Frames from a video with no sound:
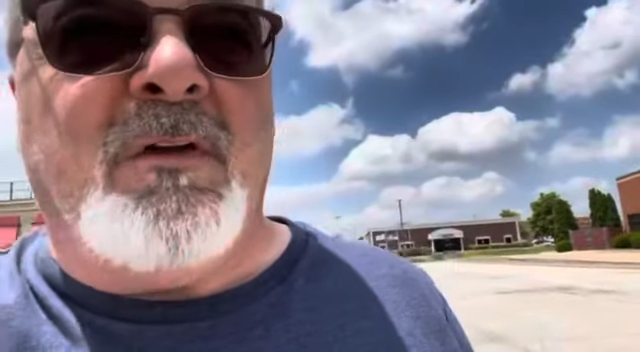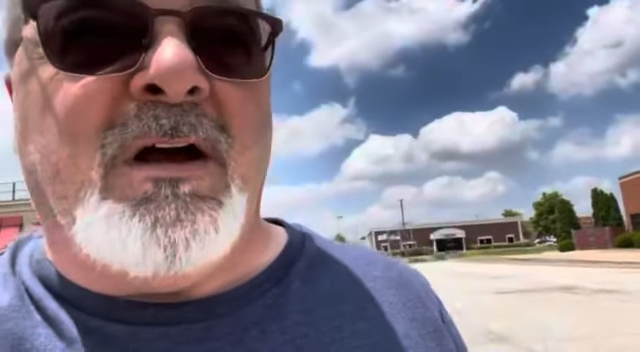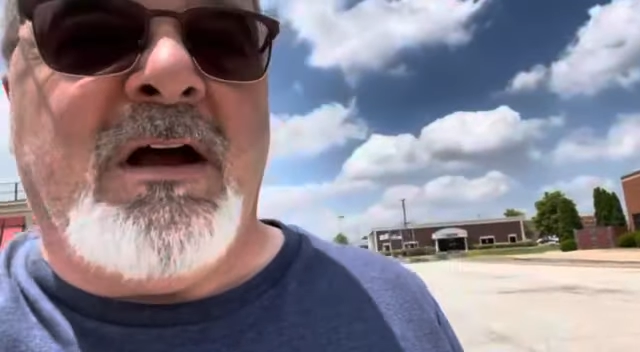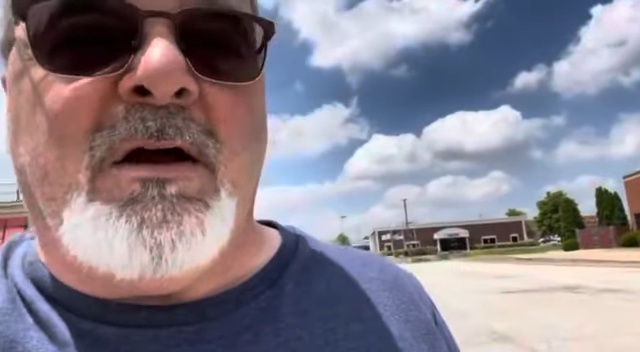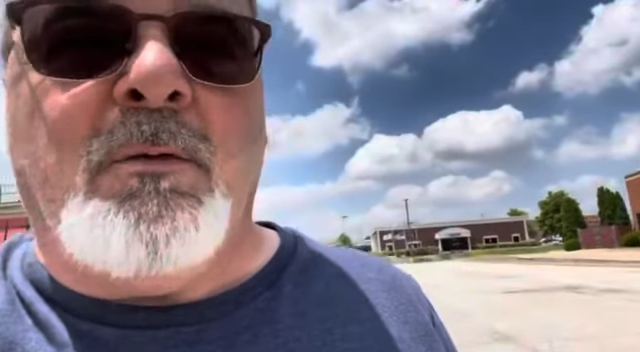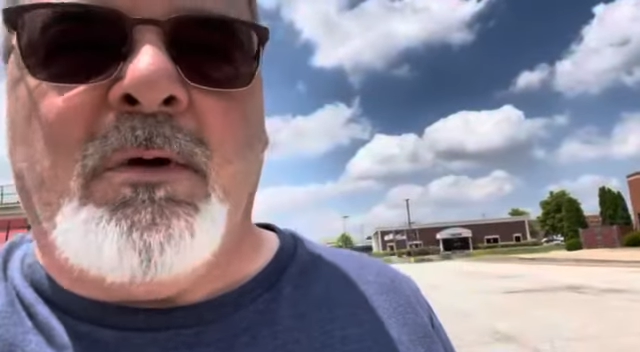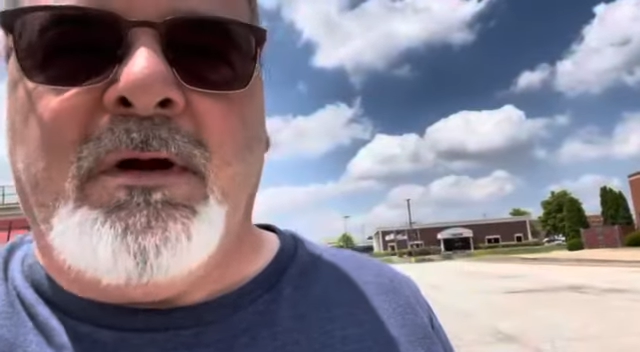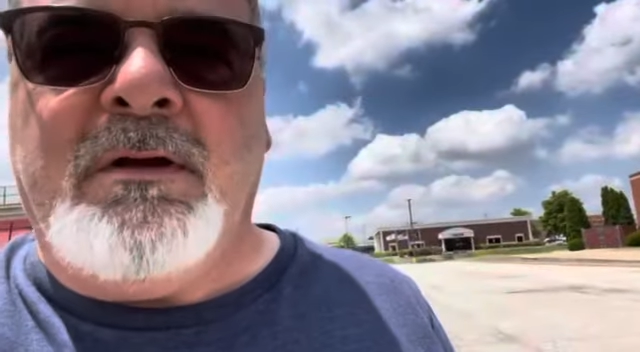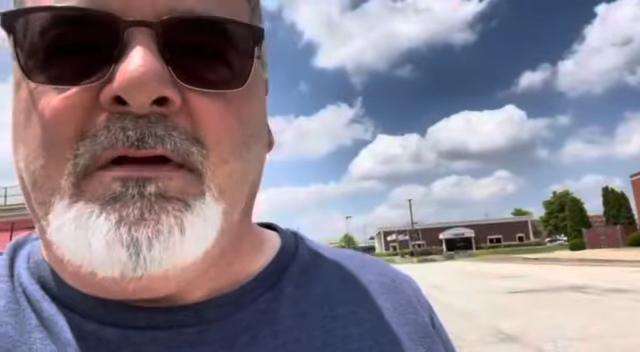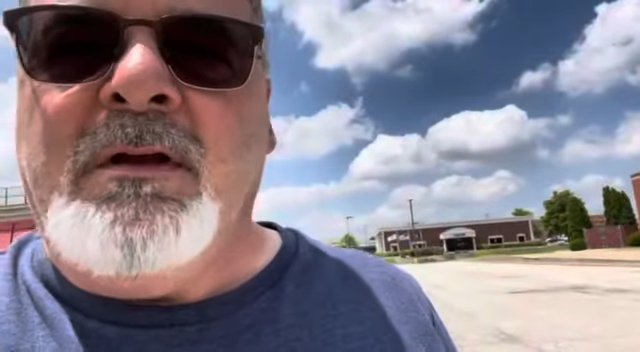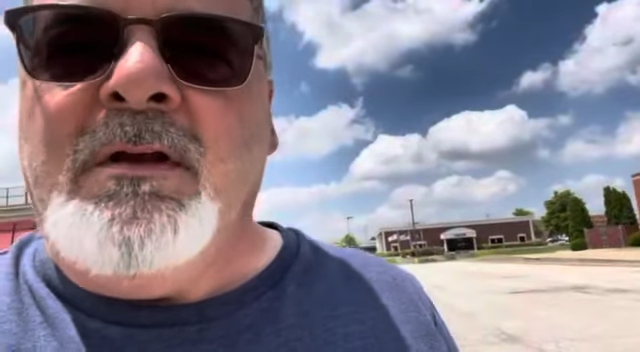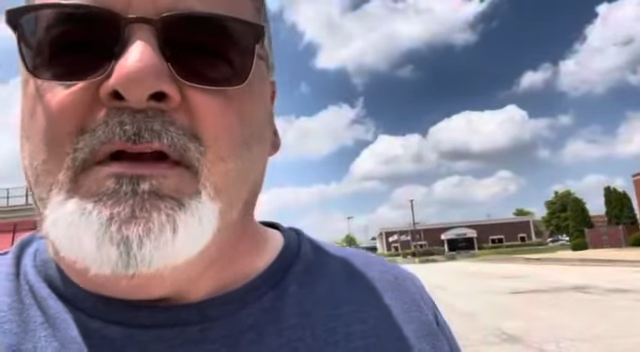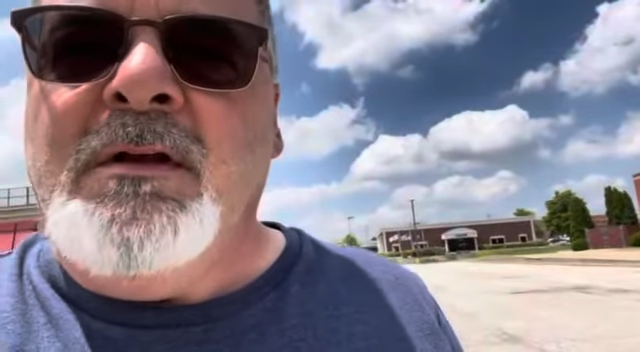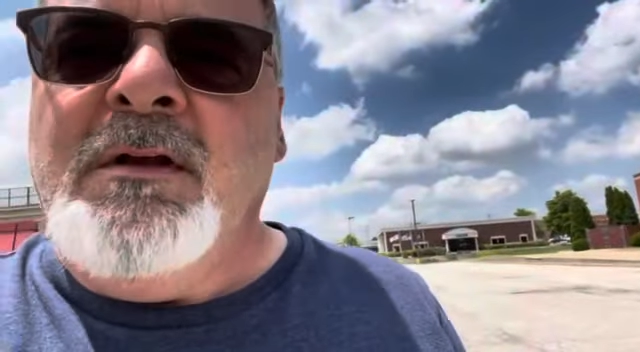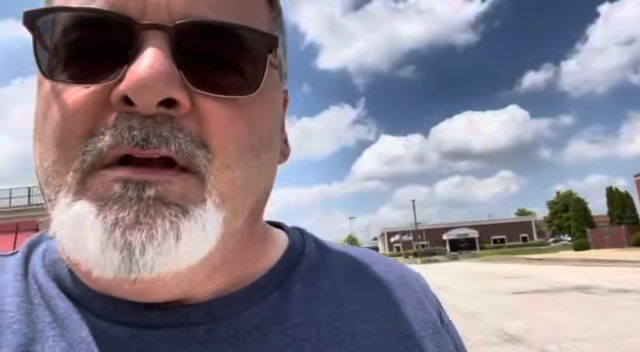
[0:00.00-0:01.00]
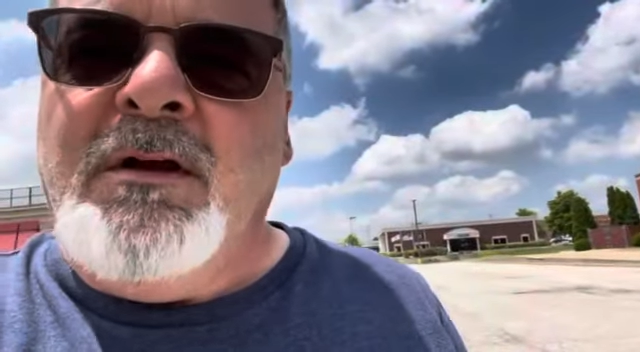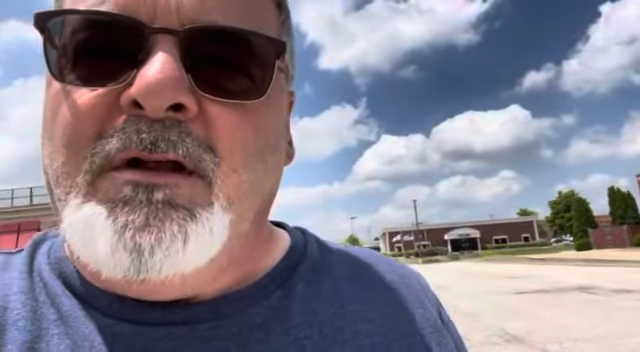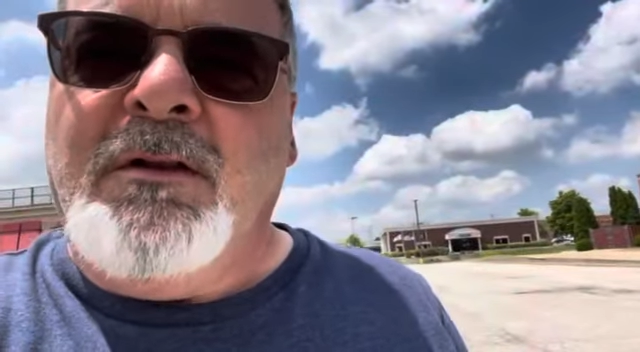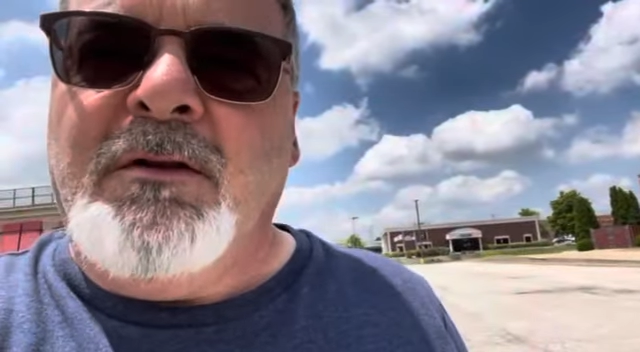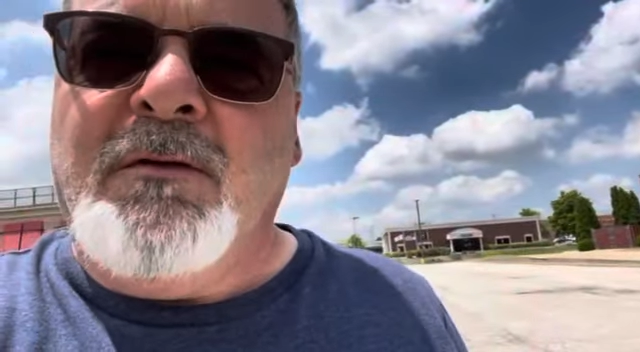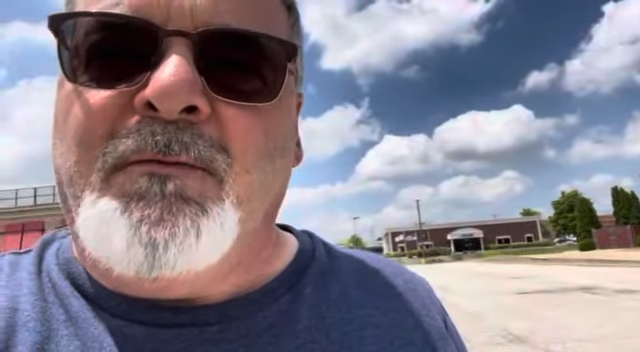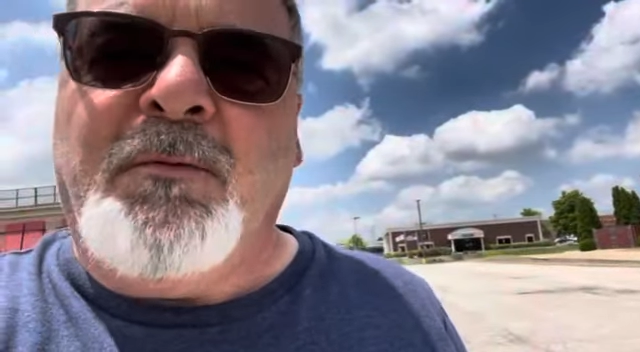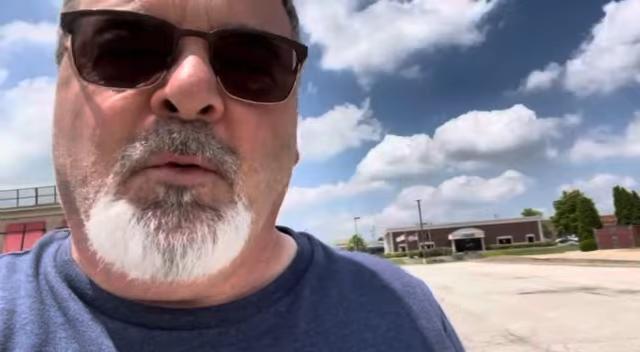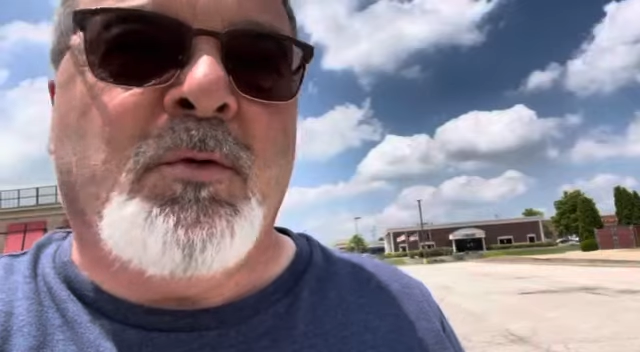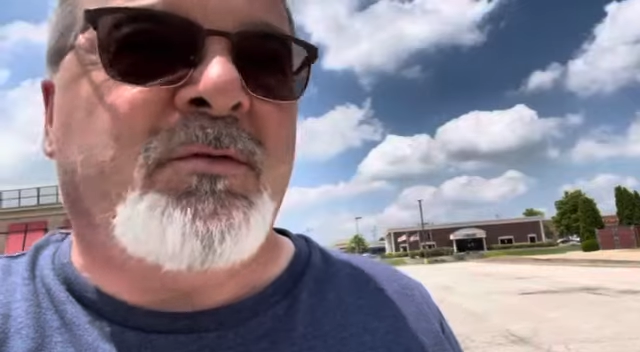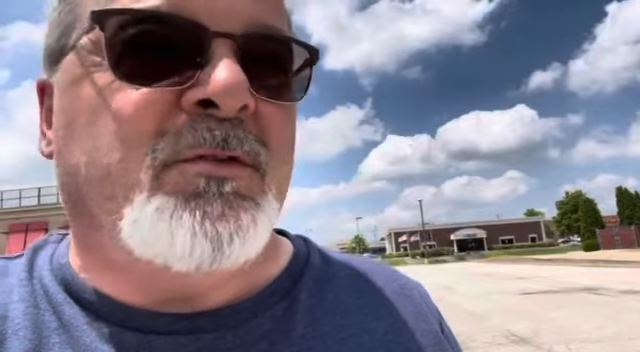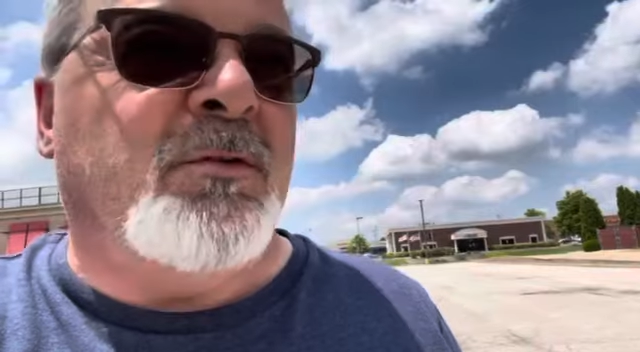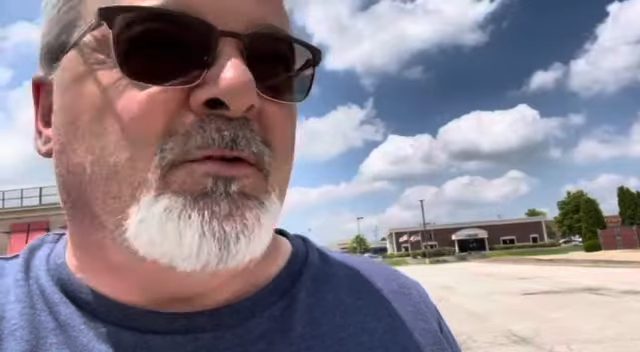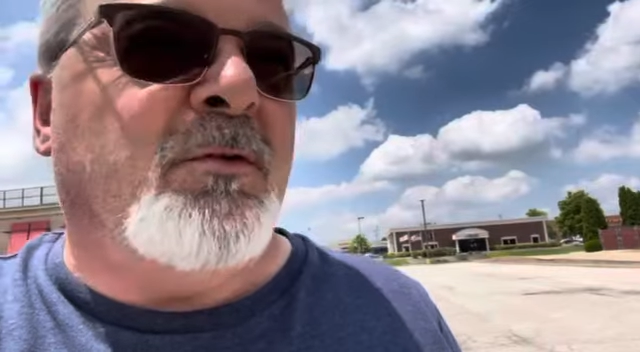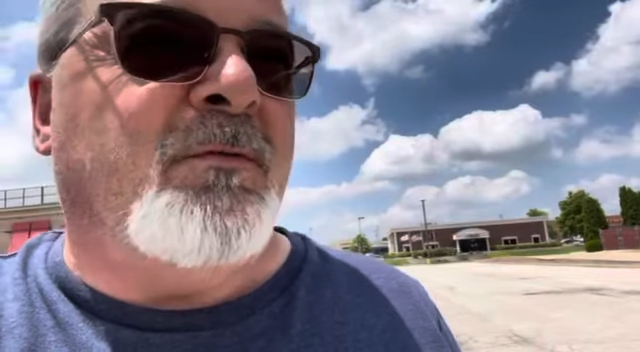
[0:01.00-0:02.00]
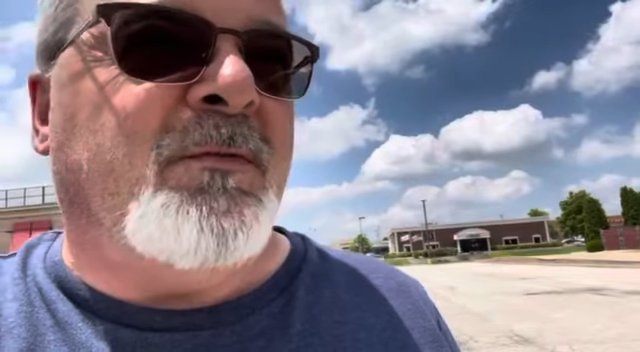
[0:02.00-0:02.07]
highway. A little 4-cylinder